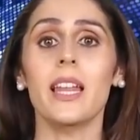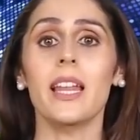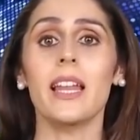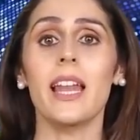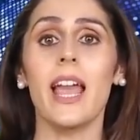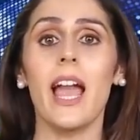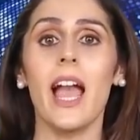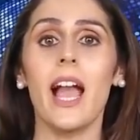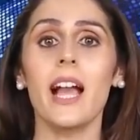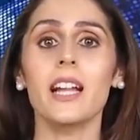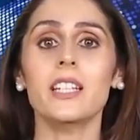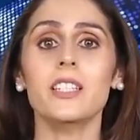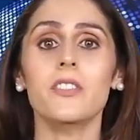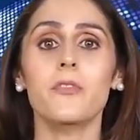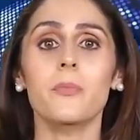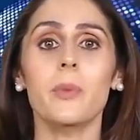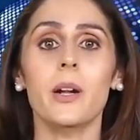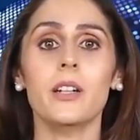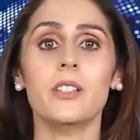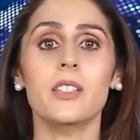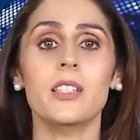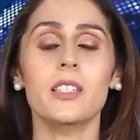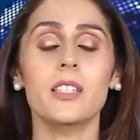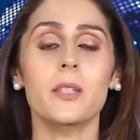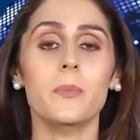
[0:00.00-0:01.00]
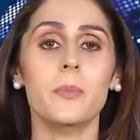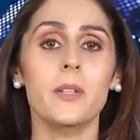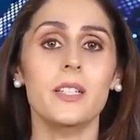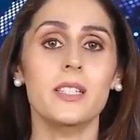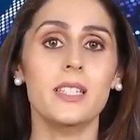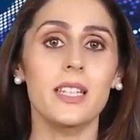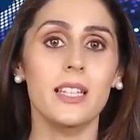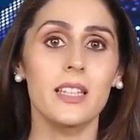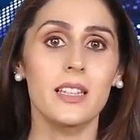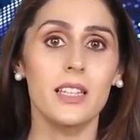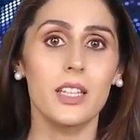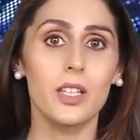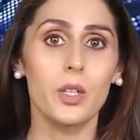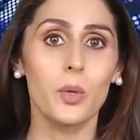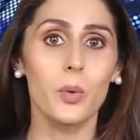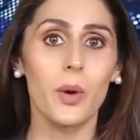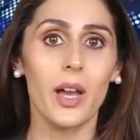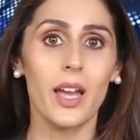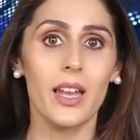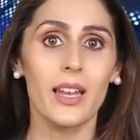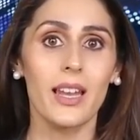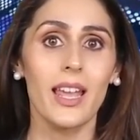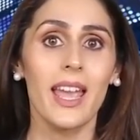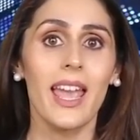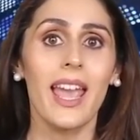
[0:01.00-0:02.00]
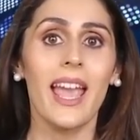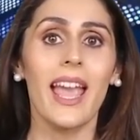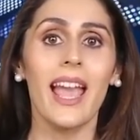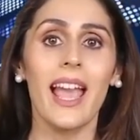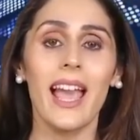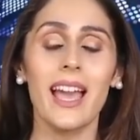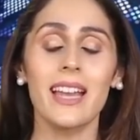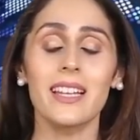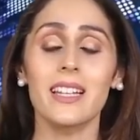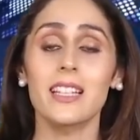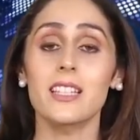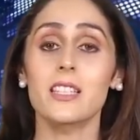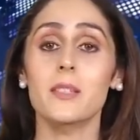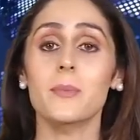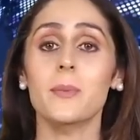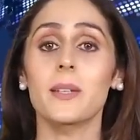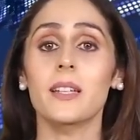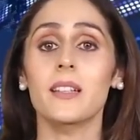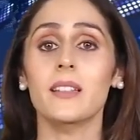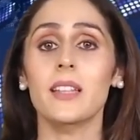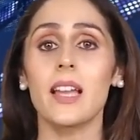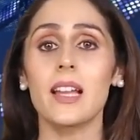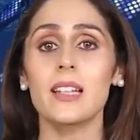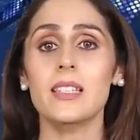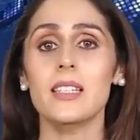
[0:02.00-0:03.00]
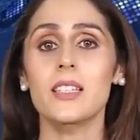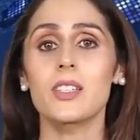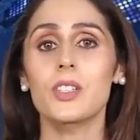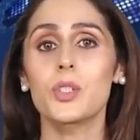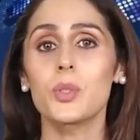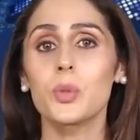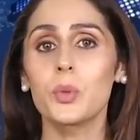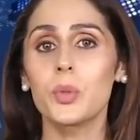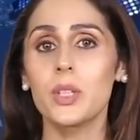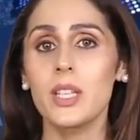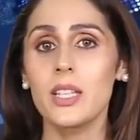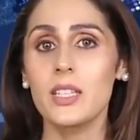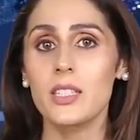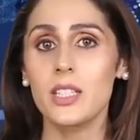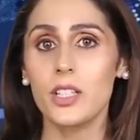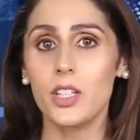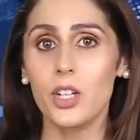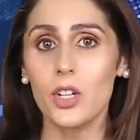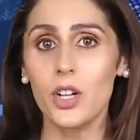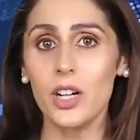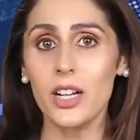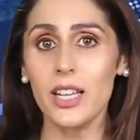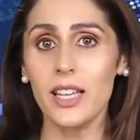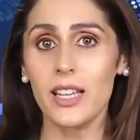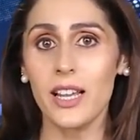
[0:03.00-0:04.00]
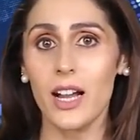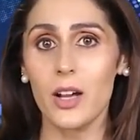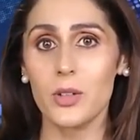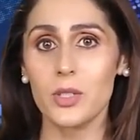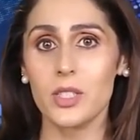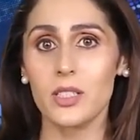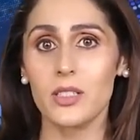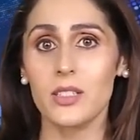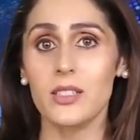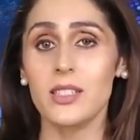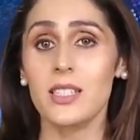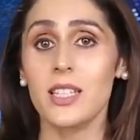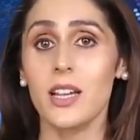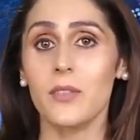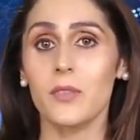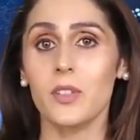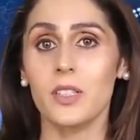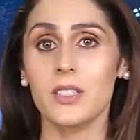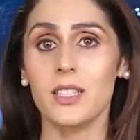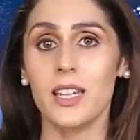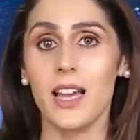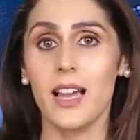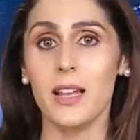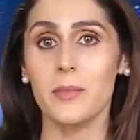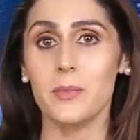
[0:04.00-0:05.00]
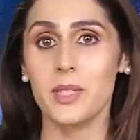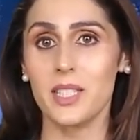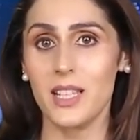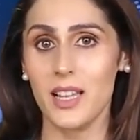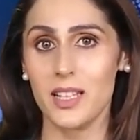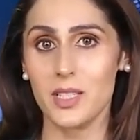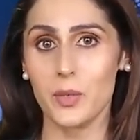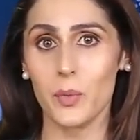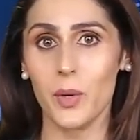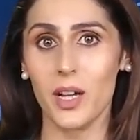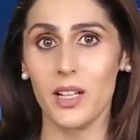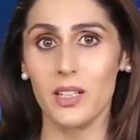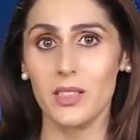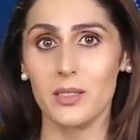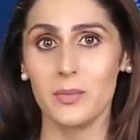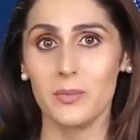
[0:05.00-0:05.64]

an active participant in the UN, and it's been elected to the Security Council several times as well.